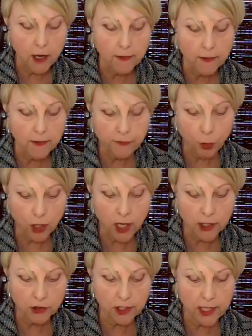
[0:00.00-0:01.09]
than
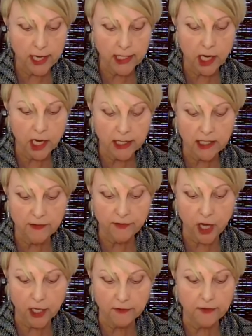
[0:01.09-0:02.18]

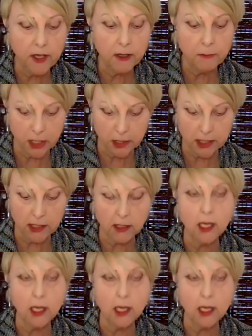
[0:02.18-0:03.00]
$495 million.